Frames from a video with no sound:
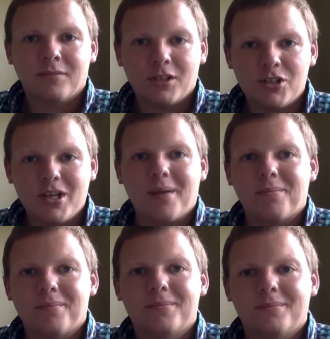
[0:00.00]
Good job.
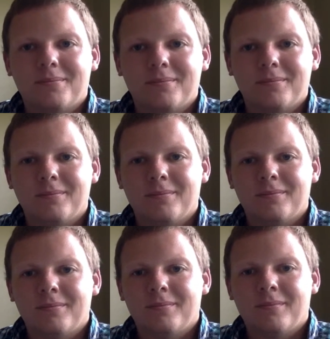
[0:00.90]

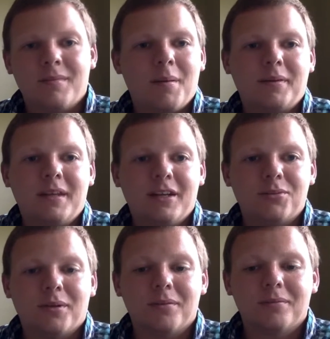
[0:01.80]
How about the
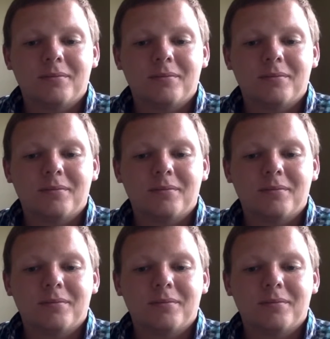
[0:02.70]
next one?